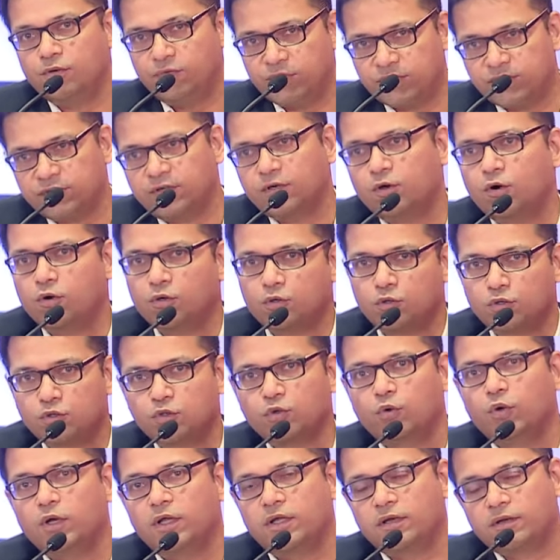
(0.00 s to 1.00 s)
which will go to
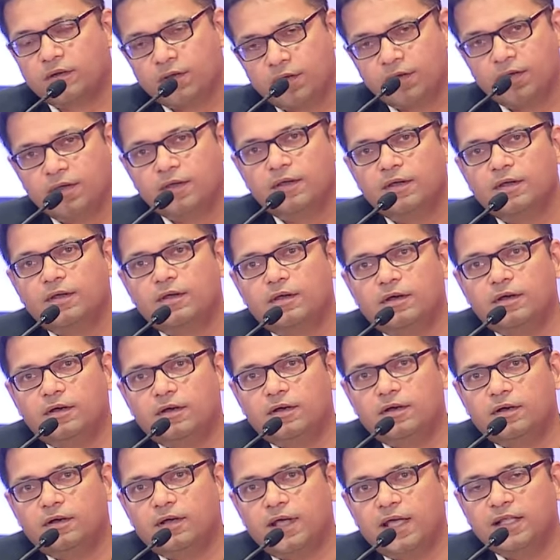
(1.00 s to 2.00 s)
solar
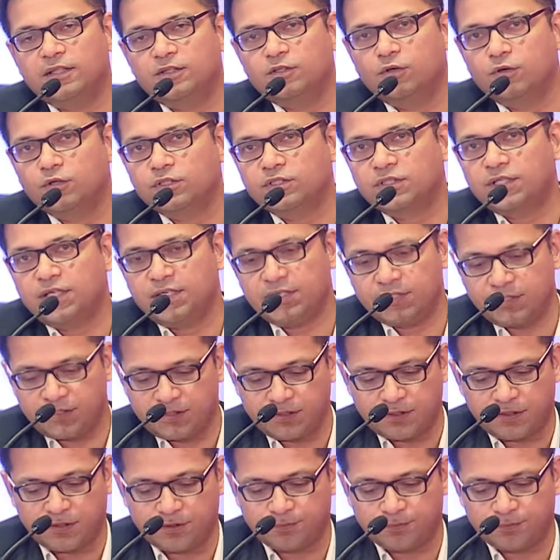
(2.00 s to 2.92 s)
and those things.